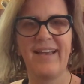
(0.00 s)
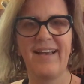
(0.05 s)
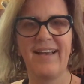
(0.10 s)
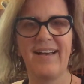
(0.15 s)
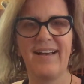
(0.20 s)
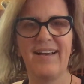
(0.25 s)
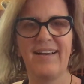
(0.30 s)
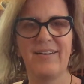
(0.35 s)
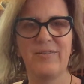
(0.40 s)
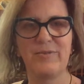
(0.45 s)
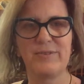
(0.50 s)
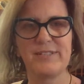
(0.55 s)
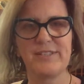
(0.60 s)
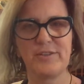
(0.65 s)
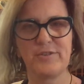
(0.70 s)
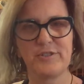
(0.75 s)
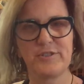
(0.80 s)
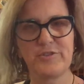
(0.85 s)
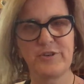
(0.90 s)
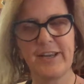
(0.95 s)
was
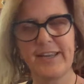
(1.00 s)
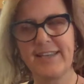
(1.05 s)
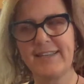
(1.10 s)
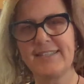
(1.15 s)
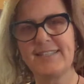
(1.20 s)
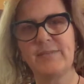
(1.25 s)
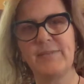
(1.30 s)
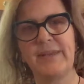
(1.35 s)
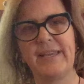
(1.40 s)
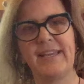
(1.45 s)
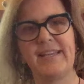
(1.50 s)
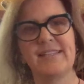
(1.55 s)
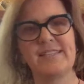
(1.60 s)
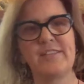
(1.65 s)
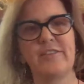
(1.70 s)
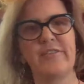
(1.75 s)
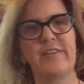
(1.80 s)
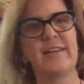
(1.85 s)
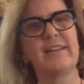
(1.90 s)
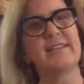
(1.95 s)
so striking to me. And
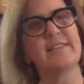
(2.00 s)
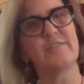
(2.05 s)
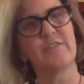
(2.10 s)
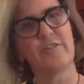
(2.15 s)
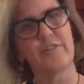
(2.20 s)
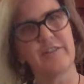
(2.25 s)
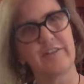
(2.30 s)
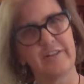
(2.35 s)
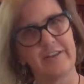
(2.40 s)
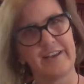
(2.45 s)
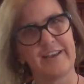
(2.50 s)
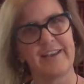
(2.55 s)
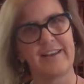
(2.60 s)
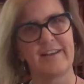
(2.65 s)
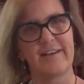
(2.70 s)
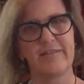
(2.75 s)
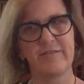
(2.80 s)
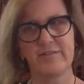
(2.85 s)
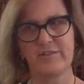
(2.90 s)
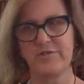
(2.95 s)
so then I started looking at
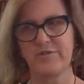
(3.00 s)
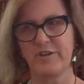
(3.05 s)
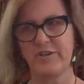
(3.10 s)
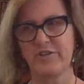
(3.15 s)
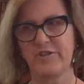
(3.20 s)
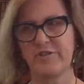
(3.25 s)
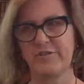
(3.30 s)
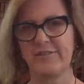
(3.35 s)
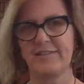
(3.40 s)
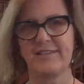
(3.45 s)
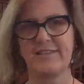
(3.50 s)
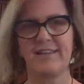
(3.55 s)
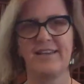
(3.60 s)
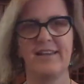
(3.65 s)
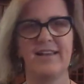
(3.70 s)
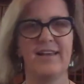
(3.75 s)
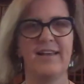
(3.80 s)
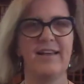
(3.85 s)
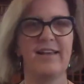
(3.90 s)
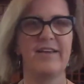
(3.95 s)
other structures
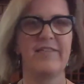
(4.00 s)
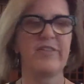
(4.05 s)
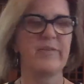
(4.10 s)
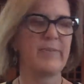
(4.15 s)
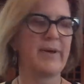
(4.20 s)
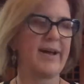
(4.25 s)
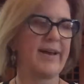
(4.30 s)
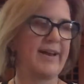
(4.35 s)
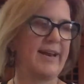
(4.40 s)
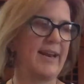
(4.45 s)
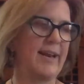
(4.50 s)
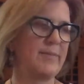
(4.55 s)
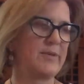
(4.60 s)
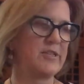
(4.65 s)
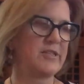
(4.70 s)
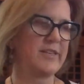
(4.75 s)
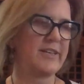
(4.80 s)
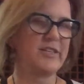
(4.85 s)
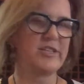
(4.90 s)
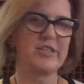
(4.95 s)
of the body, and I'm
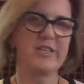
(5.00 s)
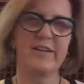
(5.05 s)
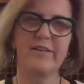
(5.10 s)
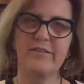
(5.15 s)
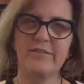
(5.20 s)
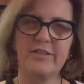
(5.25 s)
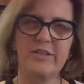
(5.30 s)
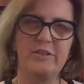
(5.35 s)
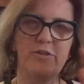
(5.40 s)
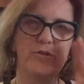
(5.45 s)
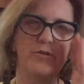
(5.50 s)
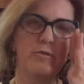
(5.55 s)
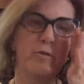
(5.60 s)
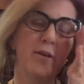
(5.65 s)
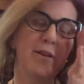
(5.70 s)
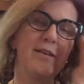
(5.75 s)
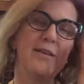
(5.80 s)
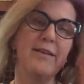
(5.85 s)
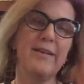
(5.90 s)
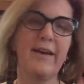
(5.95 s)
just going to share
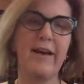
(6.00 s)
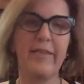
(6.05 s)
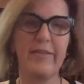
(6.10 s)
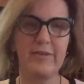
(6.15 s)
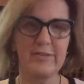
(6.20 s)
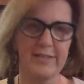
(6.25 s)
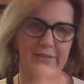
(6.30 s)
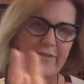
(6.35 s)
two others.